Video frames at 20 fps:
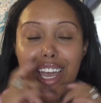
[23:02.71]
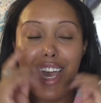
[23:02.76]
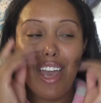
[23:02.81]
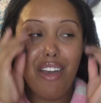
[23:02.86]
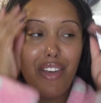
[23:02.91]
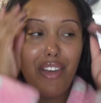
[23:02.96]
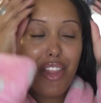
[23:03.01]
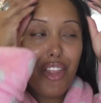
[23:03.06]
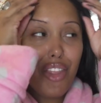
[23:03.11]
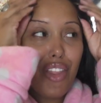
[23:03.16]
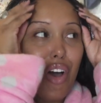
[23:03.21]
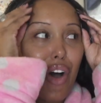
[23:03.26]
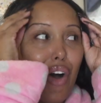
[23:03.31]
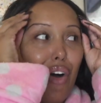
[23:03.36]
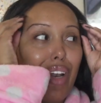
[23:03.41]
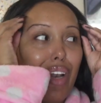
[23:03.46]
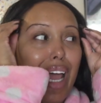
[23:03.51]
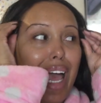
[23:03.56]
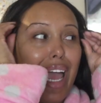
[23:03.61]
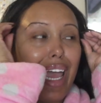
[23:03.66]
Even though
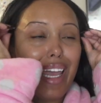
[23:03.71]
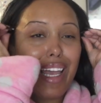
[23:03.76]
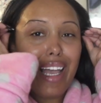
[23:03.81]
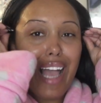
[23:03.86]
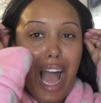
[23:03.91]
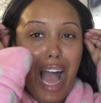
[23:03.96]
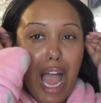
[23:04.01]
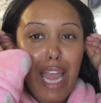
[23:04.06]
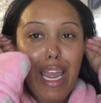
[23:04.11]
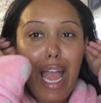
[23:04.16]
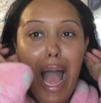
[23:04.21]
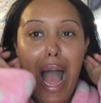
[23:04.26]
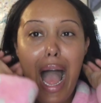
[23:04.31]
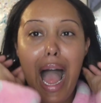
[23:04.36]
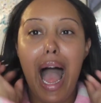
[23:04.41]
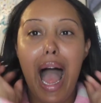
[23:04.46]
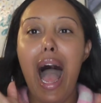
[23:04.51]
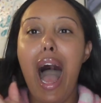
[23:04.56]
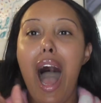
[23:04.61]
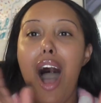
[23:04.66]
like I, I,
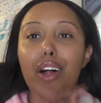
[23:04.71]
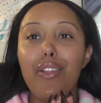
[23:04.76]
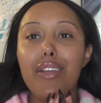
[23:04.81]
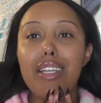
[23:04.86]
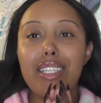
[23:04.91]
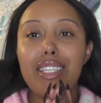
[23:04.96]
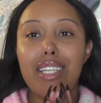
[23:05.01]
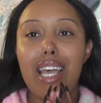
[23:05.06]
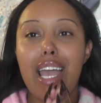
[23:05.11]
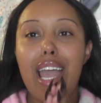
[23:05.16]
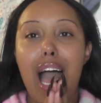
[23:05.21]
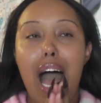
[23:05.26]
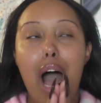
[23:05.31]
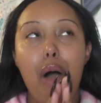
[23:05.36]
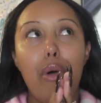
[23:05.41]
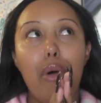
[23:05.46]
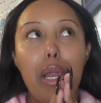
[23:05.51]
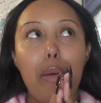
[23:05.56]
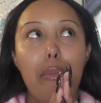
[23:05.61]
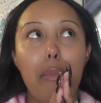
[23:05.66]
I always say I
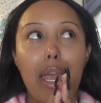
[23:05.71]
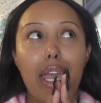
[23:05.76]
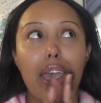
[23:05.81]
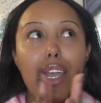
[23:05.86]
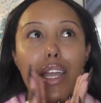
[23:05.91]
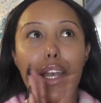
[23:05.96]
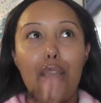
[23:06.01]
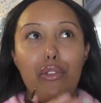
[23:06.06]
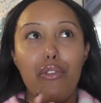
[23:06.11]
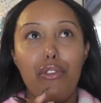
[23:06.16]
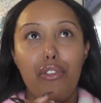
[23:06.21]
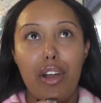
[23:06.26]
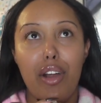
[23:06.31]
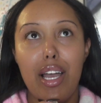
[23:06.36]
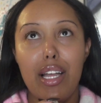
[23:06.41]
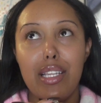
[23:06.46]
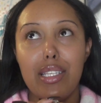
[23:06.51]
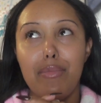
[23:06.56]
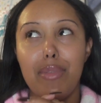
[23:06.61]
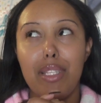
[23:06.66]
want to make new
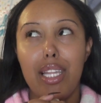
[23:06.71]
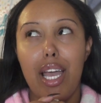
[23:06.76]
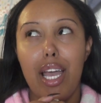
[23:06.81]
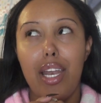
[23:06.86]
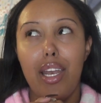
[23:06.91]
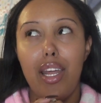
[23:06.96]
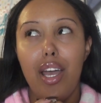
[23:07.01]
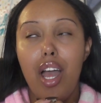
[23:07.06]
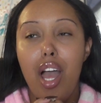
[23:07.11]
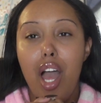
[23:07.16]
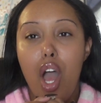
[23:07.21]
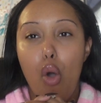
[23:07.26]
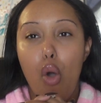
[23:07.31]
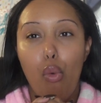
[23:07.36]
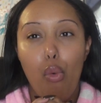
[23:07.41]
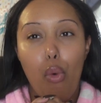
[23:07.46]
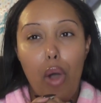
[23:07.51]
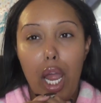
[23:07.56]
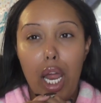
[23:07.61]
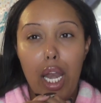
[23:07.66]
friends. But then
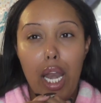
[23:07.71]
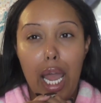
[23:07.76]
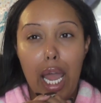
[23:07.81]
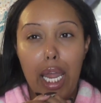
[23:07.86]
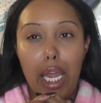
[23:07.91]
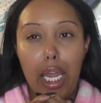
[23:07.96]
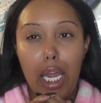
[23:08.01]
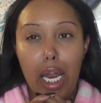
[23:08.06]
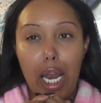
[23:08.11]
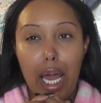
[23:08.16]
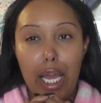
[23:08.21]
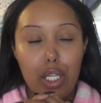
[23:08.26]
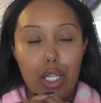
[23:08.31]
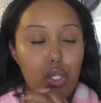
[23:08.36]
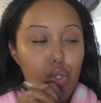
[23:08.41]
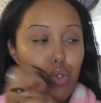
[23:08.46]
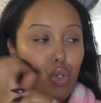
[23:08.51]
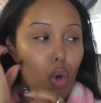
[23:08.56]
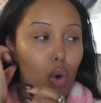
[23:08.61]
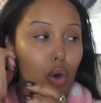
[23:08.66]
when I hear like
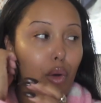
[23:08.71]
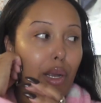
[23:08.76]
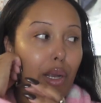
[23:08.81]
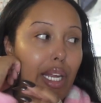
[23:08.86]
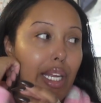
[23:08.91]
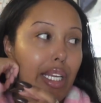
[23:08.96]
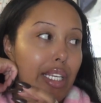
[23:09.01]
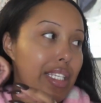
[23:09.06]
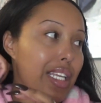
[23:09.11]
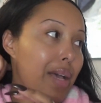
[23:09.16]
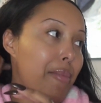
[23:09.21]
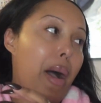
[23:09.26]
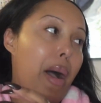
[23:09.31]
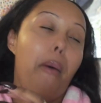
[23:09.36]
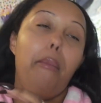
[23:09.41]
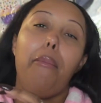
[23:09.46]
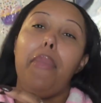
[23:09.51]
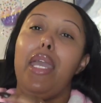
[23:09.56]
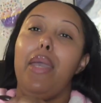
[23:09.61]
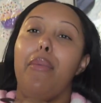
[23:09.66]
stories
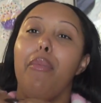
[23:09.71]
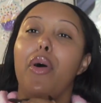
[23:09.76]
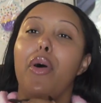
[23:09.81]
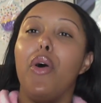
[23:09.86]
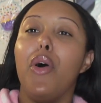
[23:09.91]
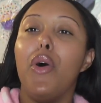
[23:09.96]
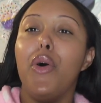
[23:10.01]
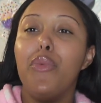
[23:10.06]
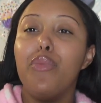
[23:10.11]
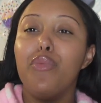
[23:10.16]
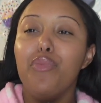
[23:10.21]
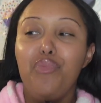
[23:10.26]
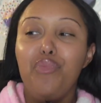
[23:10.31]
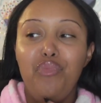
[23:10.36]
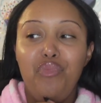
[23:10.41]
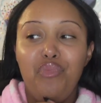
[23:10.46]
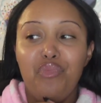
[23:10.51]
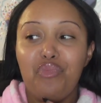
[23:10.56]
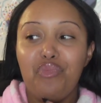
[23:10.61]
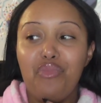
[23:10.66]
about people,
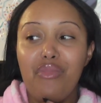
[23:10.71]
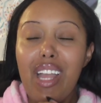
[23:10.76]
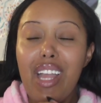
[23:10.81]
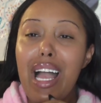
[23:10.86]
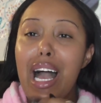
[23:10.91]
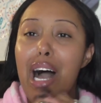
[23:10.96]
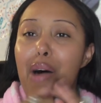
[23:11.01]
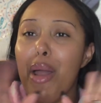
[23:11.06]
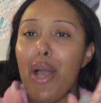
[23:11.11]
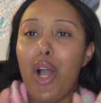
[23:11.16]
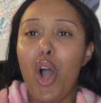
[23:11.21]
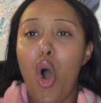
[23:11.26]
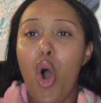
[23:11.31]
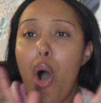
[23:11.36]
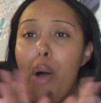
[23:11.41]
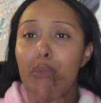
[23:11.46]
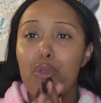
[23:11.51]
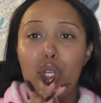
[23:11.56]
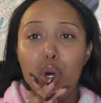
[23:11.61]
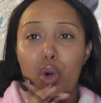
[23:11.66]
I'm like, oh,
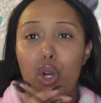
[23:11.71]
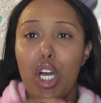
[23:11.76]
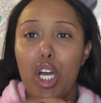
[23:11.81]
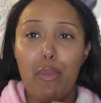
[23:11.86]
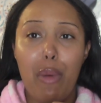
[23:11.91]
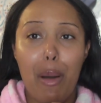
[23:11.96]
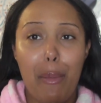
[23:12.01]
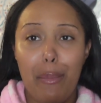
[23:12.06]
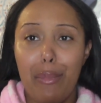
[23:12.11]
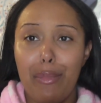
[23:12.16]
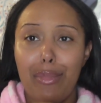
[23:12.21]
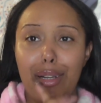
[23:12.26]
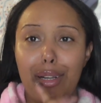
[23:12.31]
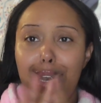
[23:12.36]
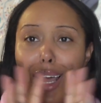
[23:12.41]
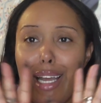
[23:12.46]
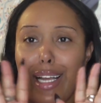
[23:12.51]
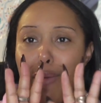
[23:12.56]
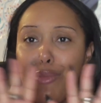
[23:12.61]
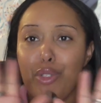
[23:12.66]
I'm so good. But
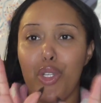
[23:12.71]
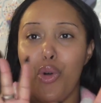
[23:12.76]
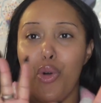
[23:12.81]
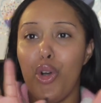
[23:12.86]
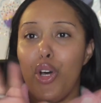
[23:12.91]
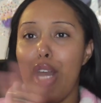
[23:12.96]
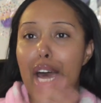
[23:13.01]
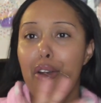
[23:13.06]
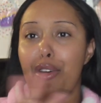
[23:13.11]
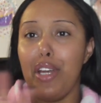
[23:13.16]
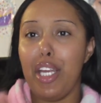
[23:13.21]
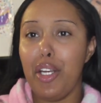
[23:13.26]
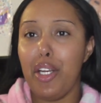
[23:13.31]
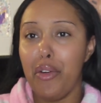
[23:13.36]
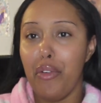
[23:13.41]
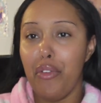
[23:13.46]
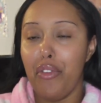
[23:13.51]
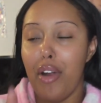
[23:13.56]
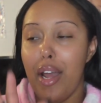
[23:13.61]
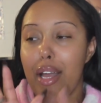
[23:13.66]
like, I'm so good. I don't need
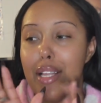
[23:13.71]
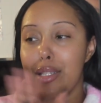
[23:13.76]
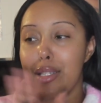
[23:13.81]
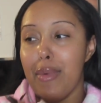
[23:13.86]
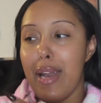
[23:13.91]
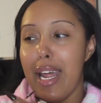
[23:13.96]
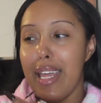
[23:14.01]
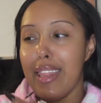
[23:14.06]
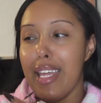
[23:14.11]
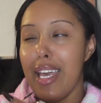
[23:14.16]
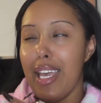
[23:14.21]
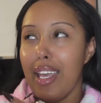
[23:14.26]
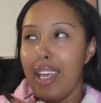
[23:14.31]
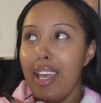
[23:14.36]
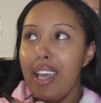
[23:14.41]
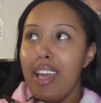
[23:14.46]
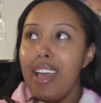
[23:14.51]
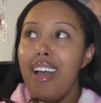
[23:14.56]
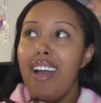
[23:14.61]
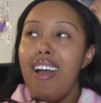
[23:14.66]
new friends. But I think,
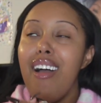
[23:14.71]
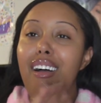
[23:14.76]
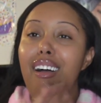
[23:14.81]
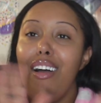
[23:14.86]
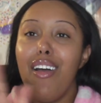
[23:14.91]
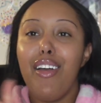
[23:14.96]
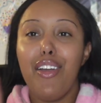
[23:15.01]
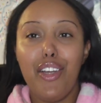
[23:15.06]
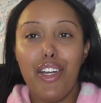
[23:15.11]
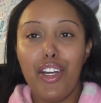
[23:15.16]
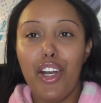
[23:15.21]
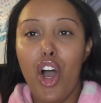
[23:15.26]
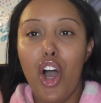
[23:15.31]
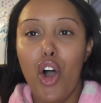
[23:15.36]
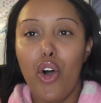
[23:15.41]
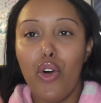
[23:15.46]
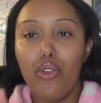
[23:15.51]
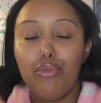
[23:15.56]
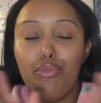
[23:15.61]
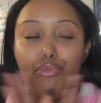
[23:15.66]
you
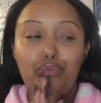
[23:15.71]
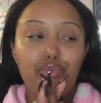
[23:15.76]
know,